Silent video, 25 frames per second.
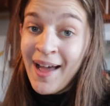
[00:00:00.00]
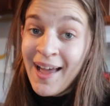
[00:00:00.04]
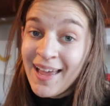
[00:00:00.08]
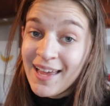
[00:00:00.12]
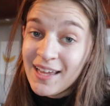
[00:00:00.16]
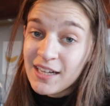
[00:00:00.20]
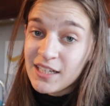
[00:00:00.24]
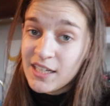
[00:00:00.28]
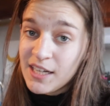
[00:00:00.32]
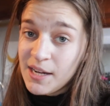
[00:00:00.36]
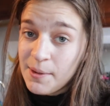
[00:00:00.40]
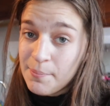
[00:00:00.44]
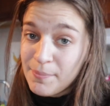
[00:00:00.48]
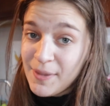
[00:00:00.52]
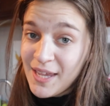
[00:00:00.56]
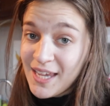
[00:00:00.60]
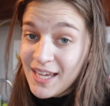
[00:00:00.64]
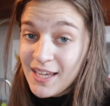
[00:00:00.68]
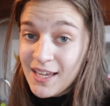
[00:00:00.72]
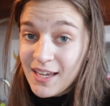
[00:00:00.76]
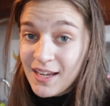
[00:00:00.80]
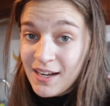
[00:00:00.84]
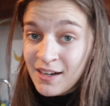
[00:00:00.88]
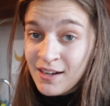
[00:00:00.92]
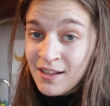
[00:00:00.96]
I ended up
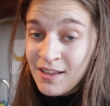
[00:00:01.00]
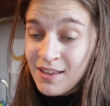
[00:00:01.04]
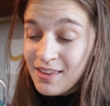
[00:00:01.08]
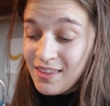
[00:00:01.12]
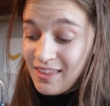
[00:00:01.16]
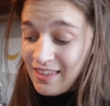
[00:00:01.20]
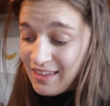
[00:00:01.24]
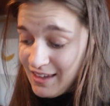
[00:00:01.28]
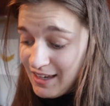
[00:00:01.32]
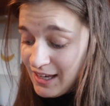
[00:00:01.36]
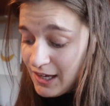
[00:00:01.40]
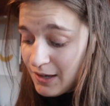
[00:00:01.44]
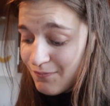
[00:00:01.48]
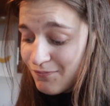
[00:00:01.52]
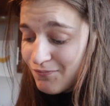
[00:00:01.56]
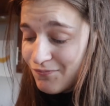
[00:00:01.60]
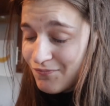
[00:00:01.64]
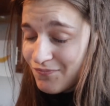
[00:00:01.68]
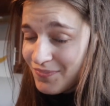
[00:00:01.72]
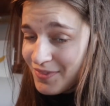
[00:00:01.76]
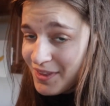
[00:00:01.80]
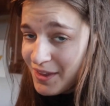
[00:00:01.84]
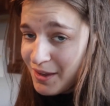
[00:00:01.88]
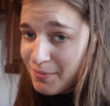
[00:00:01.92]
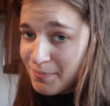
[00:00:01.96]
making the
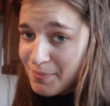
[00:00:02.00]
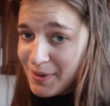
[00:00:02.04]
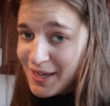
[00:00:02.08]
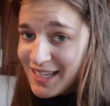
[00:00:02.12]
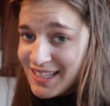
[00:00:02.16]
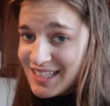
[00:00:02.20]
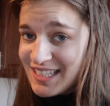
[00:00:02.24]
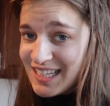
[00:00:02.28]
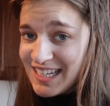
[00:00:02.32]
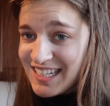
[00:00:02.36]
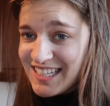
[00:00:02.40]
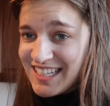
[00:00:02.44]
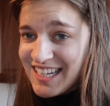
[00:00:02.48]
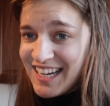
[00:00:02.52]
pizza